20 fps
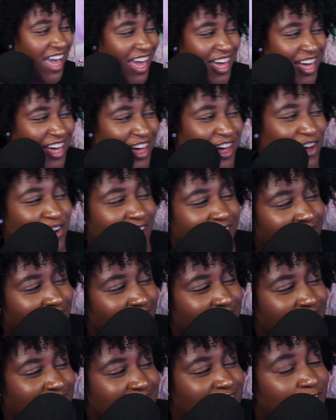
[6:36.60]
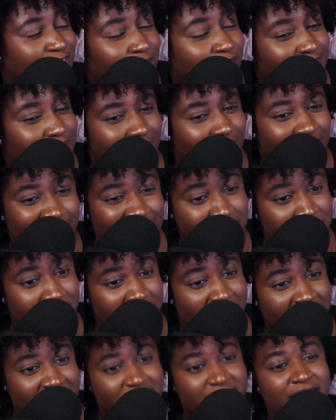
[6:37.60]
Okay, I like tall guys, but I
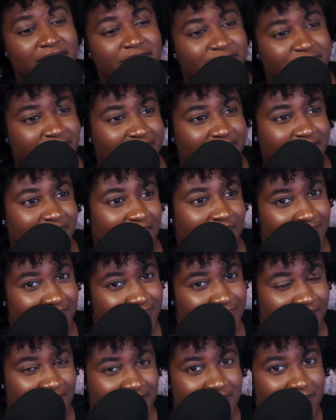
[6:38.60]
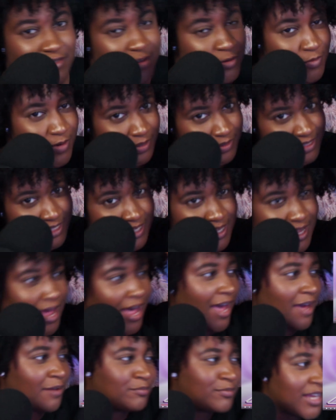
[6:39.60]
never did that. I never went to a guy
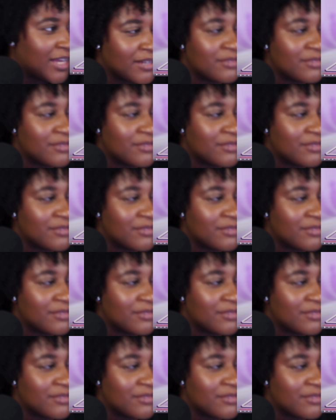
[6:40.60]
like...